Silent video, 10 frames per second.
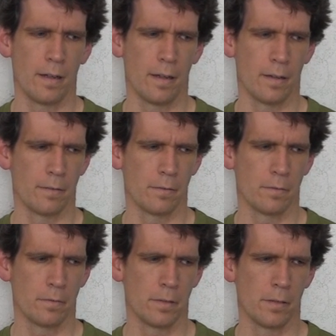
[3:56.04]
at,
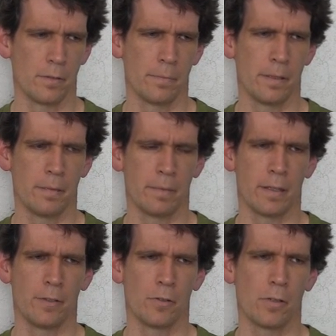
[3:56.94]
at what would
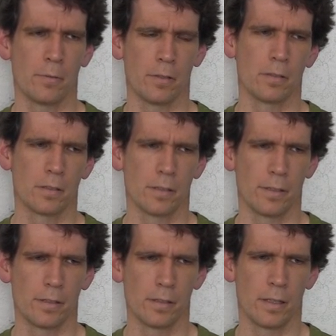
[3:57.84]
be my normal
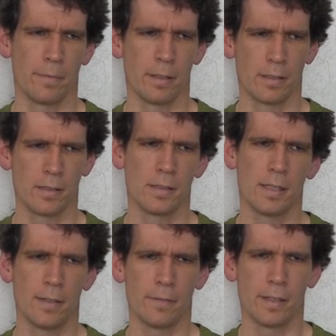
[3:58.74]
start time at
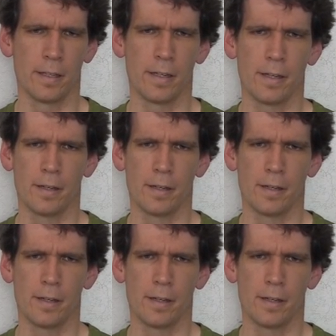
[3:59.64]
7